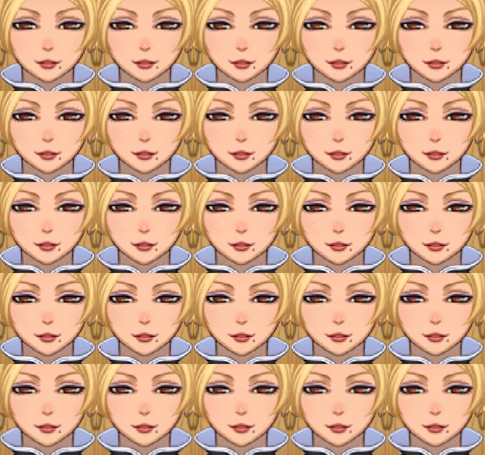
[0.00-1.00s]

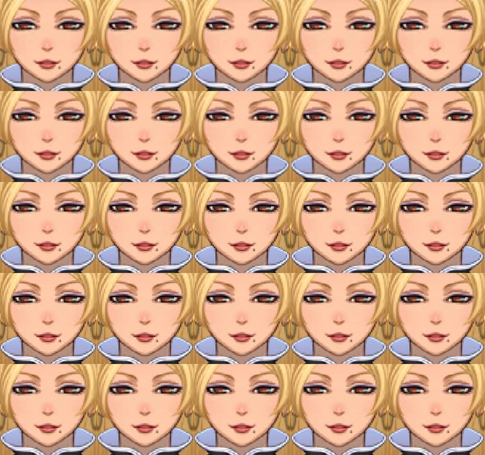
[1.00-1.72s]
(silence)